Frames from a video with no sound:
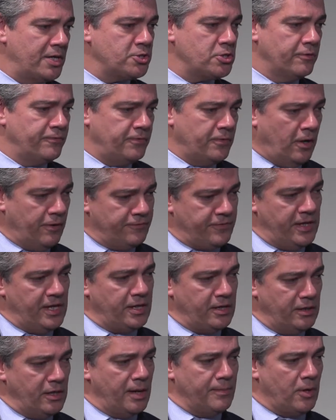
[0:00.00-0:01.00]
of
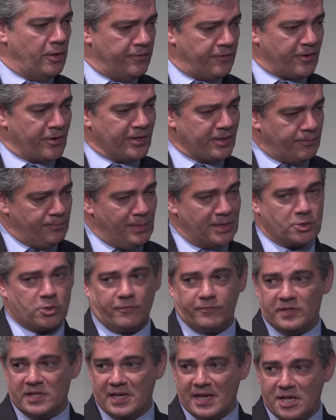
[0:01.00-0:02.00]
economic, or much
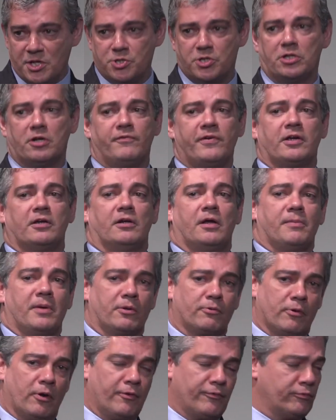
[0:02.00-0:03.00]
of the engine of economic
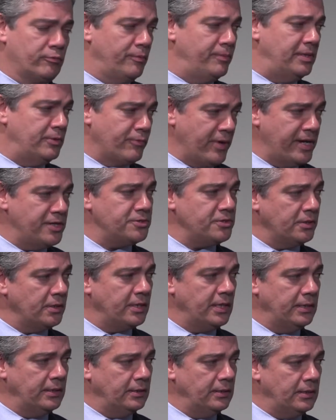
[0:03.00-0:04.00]
growth will be ranging
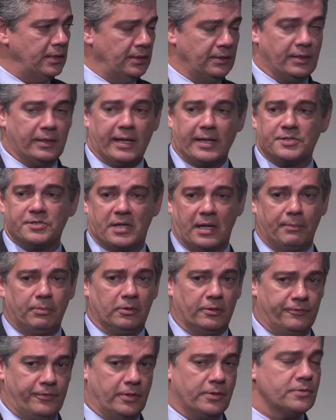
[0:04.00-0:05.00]
in the next couple
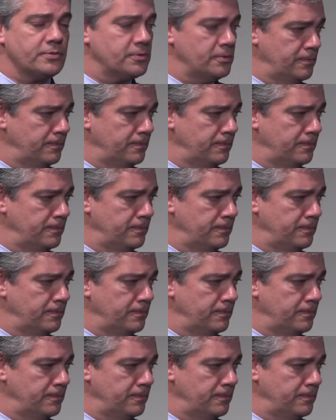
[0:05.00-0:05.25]
of years.